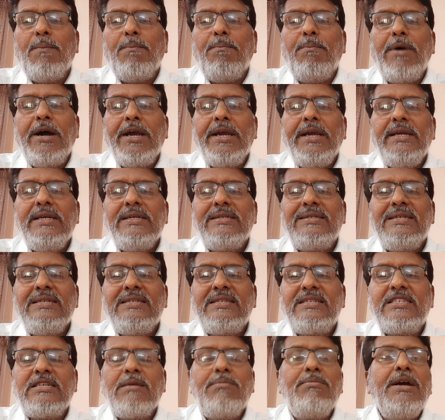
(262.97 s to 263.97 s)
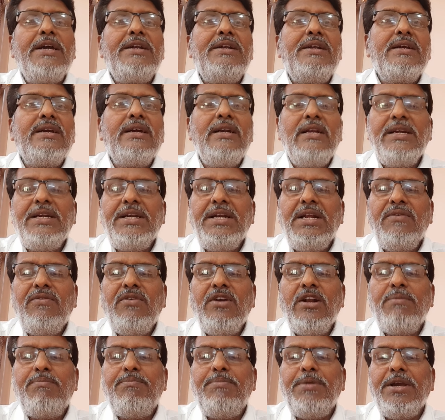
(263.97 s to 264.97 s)
by systematically
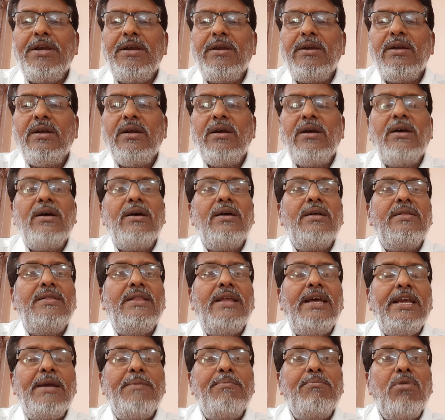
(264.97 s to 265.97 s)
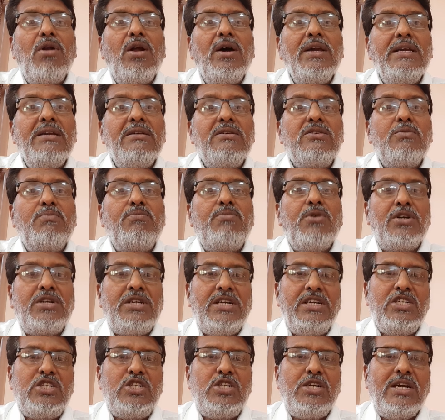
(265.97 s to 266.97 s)
developing the employees'
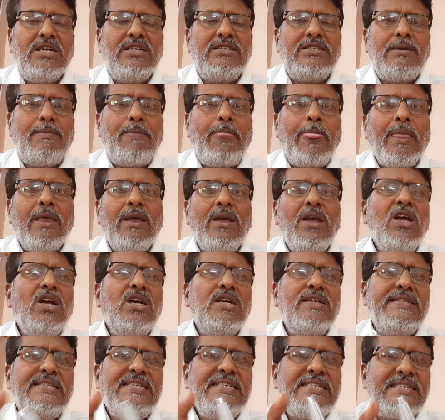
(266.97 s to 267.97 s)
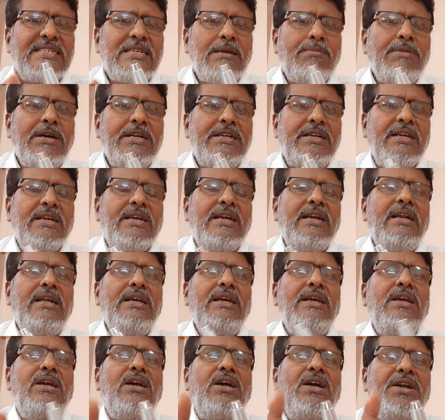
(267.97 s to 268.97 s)
potentials.
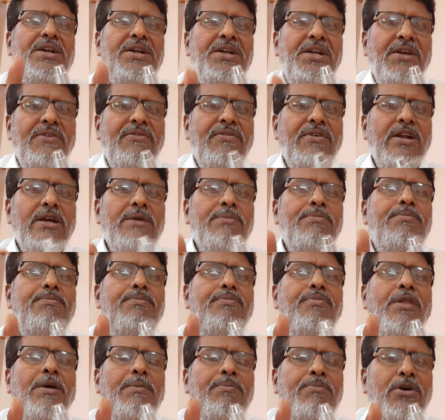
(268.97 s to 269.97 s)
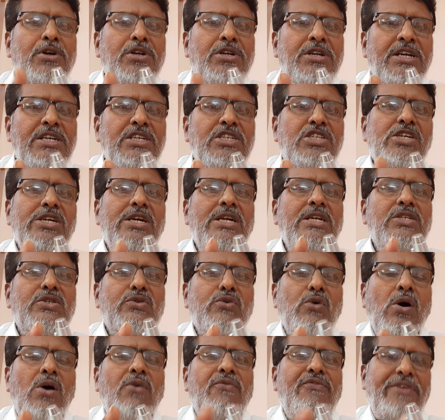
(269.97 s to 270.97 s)
Systematically develop the potentials
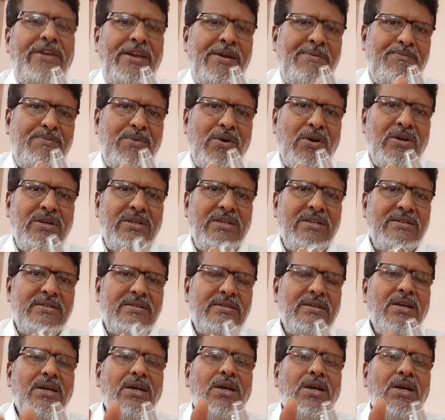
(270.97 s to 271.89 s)
of employees